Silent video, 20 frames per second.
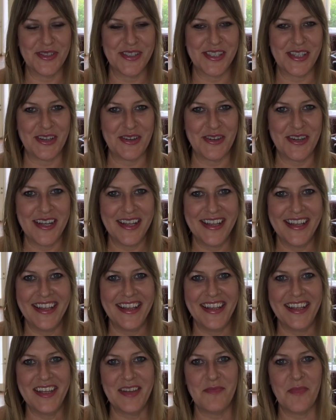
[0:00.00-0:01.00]
So
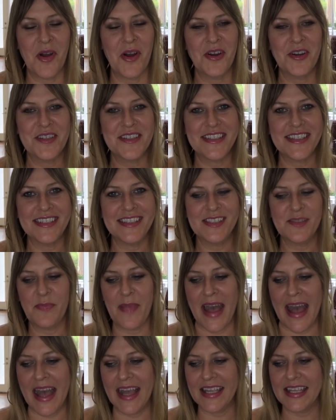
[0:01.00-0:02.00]
Mars is
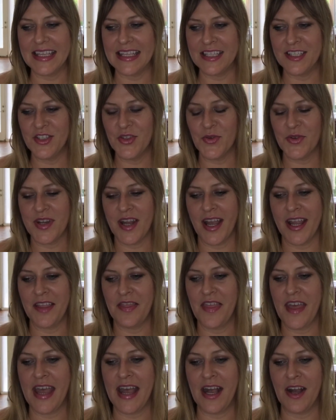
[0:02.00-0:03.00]
back in your
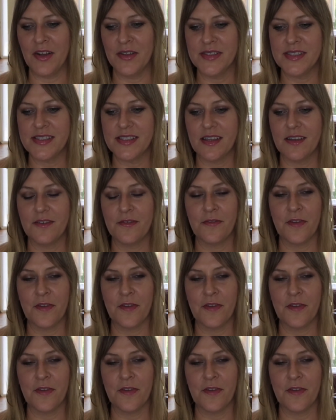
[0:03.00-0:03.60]
9th house